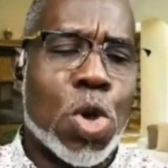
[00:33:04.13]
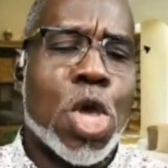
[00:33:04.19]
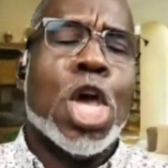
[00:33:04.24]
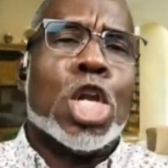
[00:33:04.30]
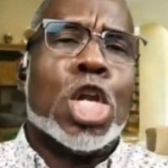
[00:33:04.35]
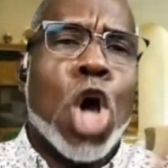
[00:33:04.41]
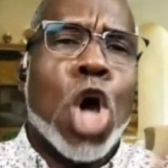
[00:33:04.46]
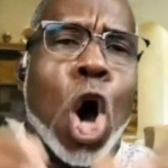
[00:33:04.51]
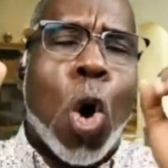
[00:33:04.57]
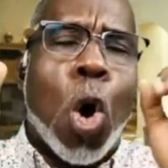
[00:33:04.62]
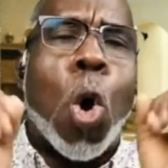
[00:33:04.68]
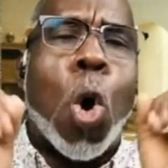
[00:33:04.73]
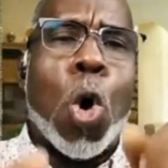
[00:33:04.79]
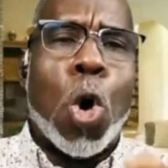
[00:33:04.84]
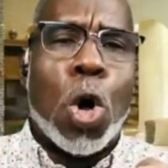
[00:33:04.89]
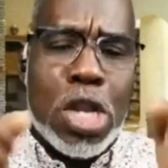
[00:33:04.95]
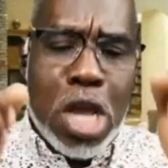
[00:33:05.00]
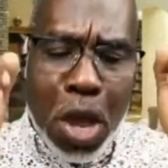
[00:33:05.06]
the
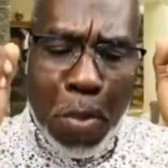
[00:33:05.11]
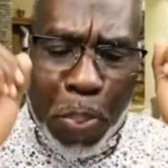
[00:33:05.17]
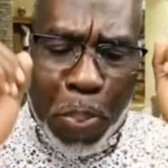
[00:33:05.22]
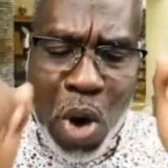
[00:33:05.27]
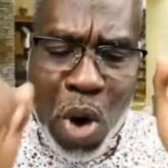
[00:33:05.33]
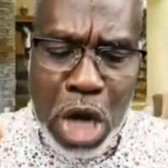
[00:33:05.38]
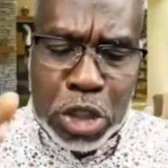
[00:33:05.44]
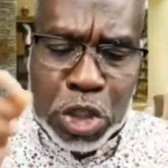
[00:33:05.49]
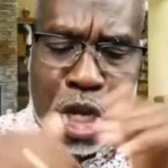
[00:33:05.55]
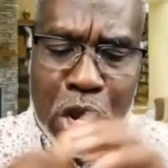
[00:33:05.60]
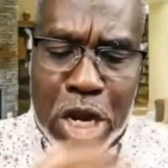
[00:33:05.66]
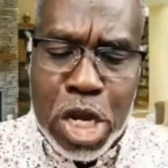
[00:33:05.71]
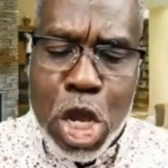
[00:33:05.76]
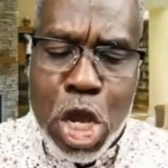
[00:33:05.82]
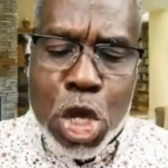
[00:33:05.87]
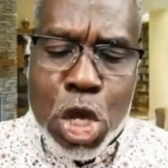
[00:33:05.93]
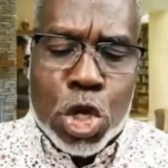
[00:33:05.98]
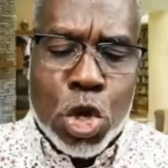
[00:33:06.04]
only person
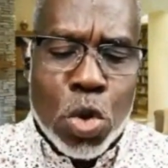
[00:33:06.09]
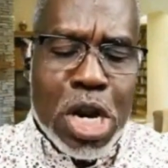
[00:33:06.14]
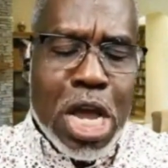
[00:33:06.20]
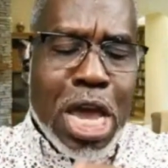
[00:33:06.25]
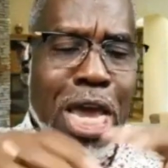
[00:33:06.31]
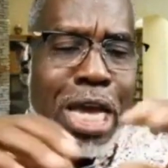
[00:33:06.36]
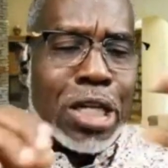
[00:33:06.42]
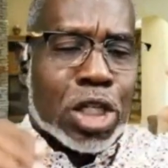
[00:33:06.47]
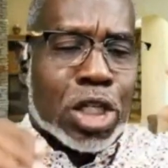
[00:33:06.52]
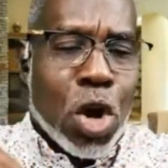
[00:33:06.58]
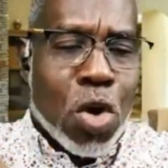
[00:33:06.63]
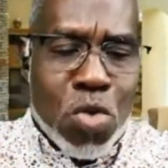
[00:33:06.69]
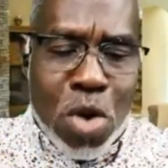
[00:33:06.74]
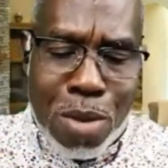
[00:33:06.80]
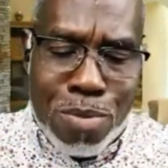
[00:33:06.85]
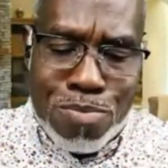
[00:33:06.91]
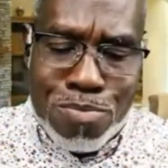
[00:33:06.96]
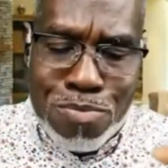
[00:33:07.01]
you need to
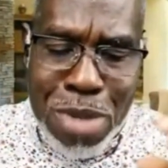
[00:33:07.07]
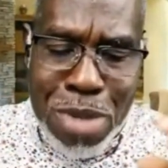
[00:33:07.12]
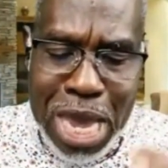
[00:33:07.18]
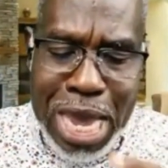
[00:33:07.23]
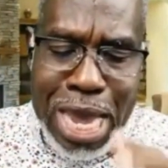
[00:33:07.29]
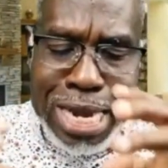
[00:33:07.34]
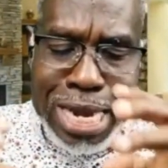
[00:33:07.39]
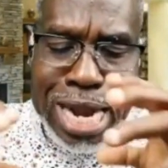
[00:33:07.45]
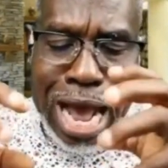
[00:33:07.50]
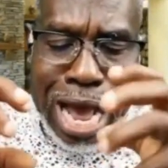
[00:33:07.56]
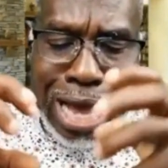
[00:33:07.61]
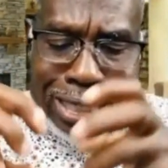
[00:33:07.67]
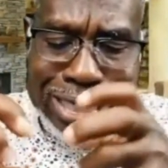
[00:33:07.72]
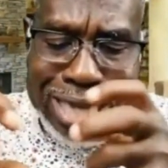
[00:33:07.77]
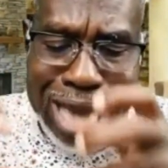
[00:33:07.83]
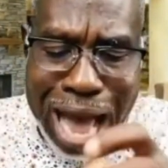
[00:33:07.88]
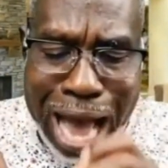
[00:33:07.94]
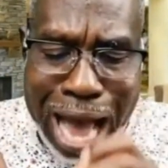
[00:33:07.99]
remain
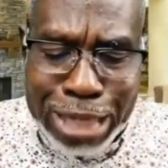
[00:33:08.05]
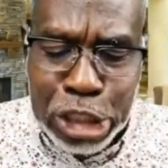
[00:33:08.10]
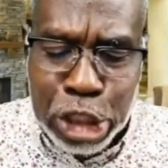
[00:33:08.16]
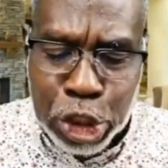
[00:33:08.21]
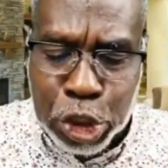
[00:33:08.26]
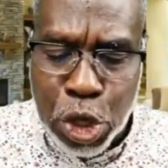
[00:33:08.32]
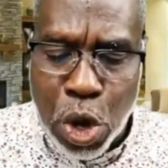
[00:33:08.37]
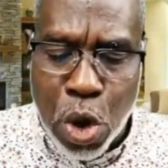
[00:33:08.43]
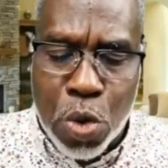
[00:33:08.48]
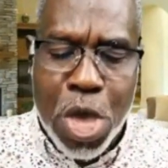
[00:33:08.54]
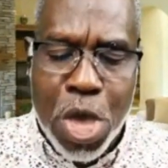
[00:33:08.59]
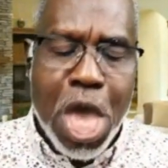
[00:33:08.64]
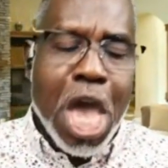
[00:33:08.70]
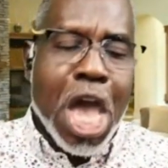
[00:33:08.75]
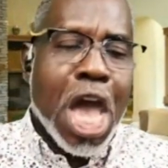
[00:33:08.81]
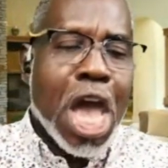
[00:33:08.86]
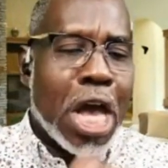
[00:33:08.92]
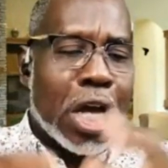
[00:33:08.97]
attached to,
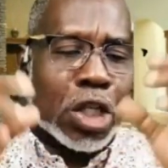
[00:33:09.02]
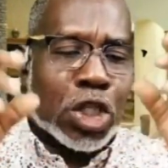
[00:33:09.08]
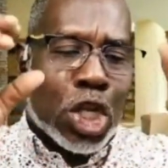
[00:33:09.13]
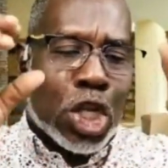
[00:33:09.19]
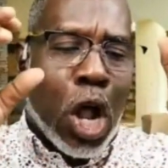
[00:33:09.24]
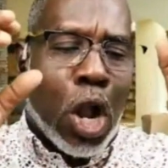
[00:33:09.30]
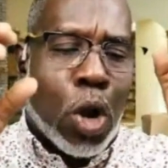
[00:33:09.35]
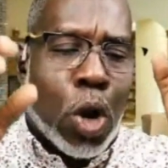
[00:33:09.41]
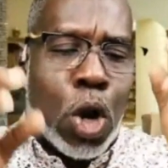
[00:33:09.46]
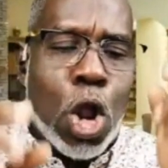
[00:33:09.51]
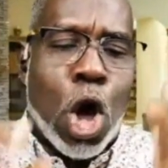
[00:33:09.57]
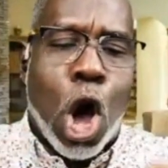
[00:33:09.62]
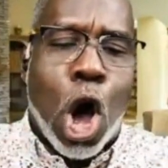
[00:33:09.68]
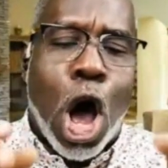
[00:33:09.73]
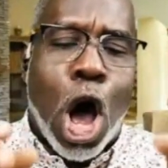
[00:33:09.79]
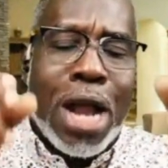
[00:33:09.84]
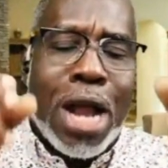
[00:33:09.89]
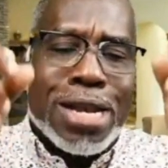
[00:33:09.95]
is the
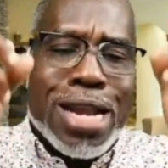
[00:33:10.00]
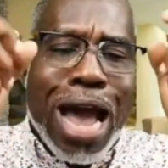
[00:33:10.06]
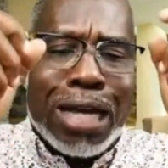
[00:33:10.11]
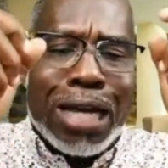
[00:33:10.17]
Lord and